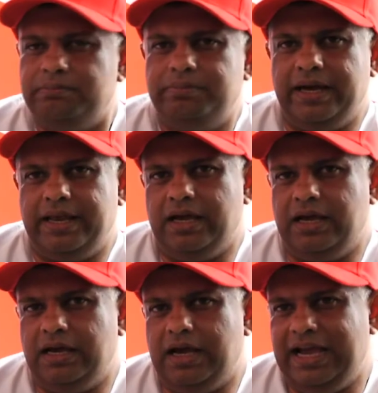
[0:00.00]
but
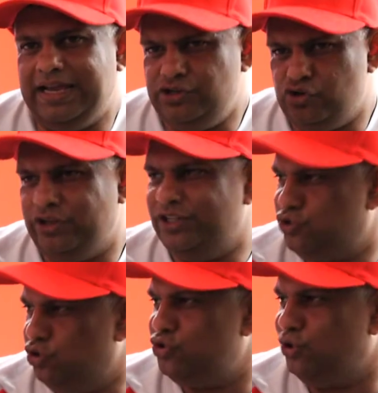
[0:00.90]
uh, I enjoyed the
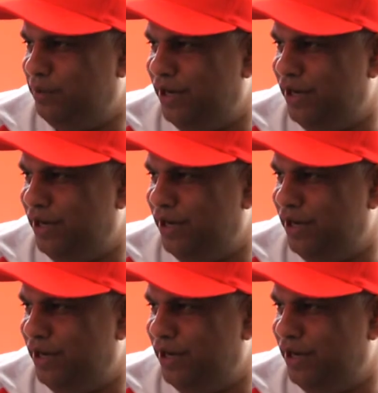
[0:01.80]
social